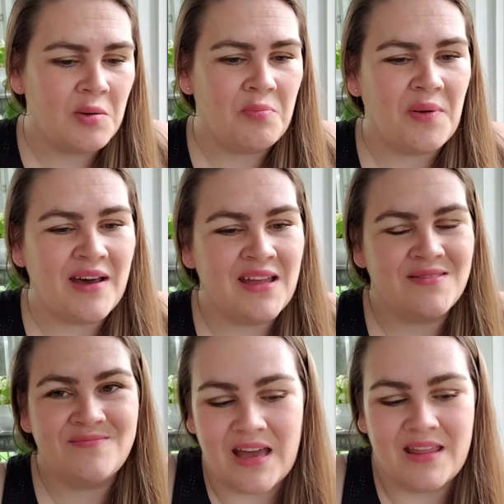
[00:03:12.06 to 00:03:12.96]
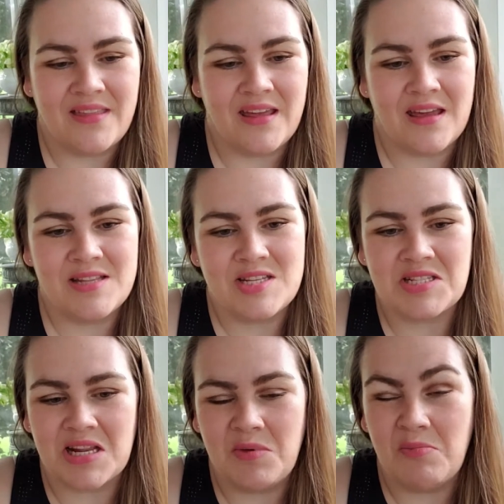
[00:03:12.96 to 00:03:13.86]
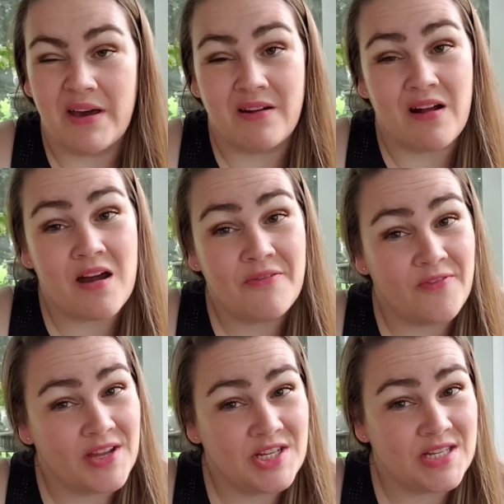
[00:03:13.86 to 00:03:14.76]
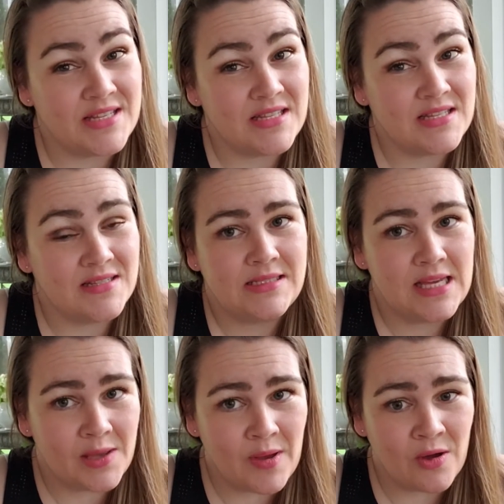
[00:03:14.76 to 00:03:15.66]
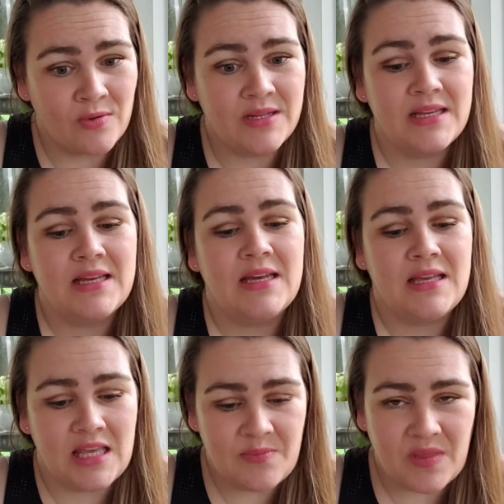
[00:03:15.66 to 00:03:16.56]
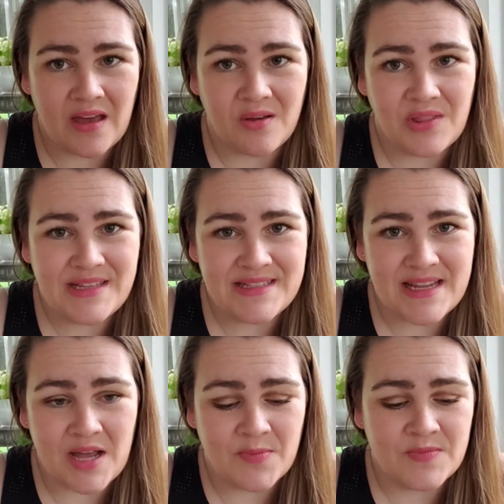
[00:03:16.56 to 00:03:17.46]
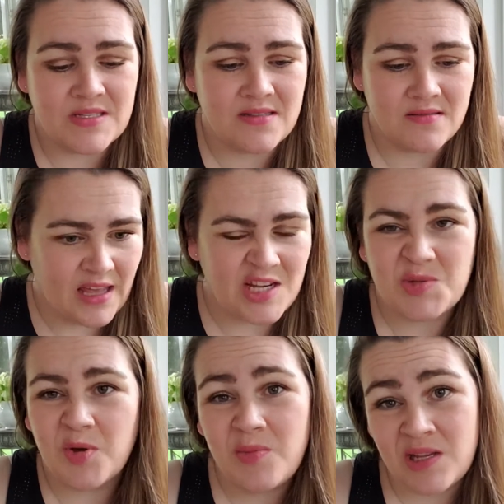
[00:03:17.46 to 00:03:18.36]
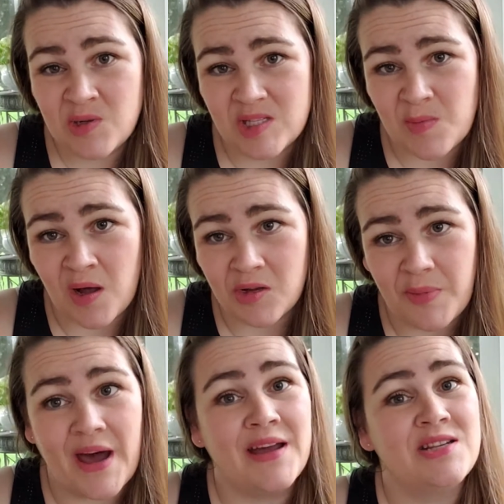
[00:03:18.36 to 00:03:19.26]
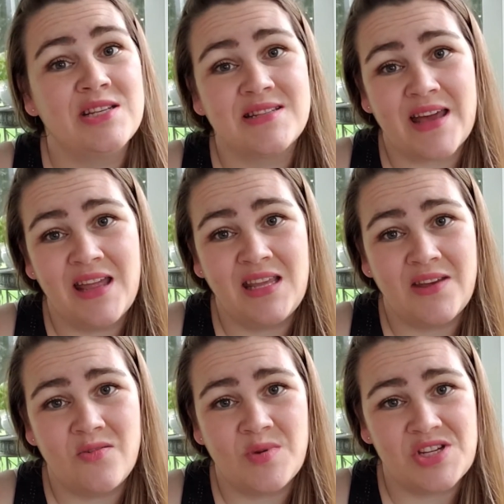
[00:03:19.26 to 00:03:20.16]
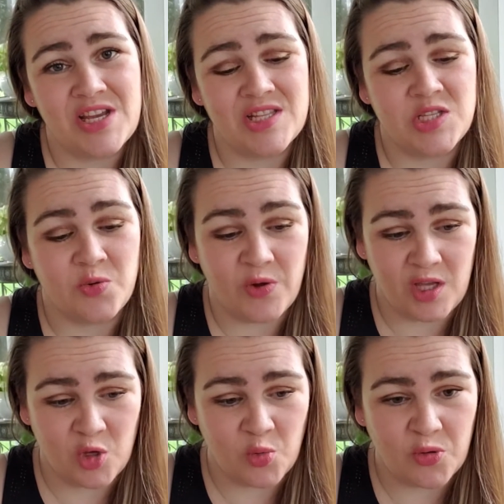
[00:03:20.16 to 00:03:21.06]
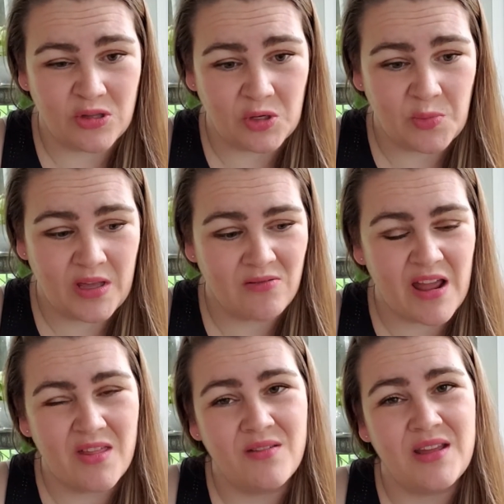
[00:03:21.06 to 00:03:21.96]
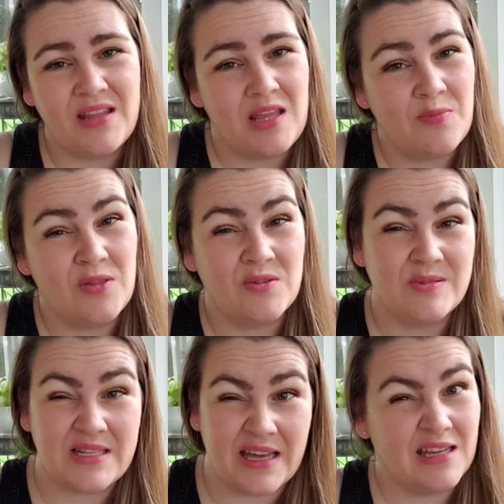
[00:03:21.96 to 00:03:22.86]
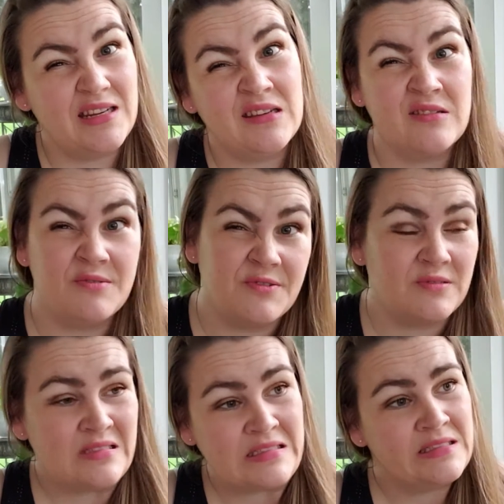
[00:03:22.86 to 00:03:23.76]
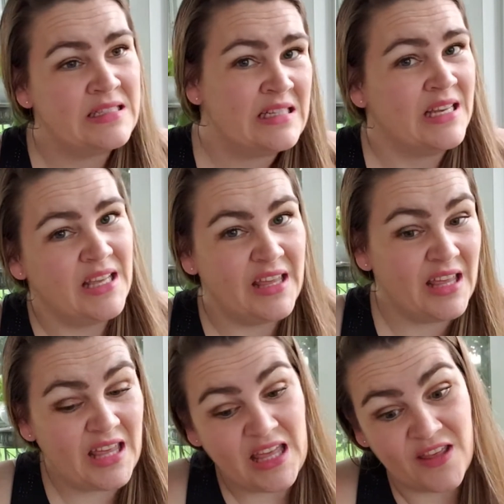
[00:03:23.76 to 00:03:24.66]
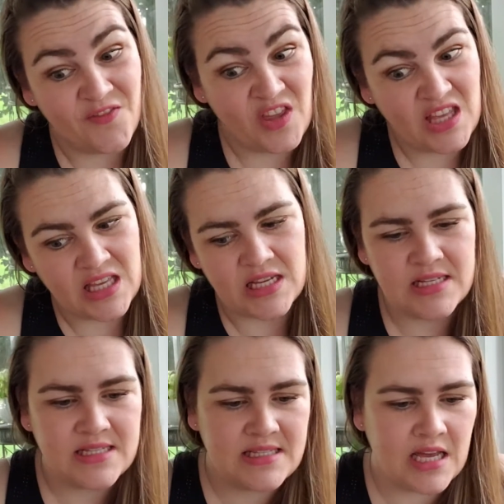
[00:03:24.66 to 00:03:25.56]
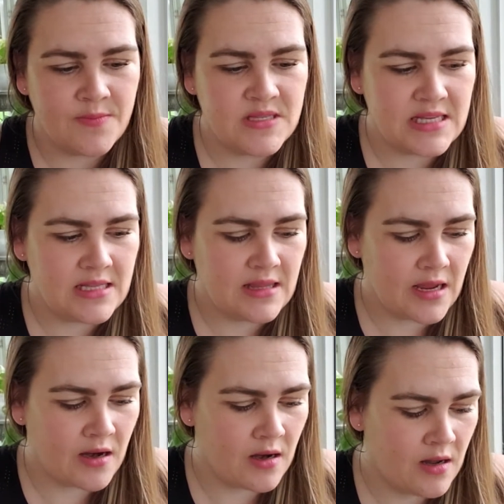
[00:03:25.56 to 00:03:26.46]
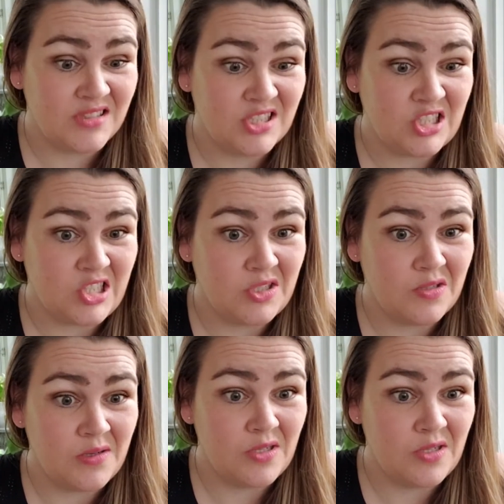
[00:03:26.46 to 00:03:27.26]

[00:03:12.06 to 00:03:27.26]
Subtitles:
but I think it's just gonna be better off if I just take him out, keep the healthy stems, and just put him into a smaller pot and just kind of give him a chance to recoup a little bit rather than keeping those kind of iffy stems in there. I'll show you what I'm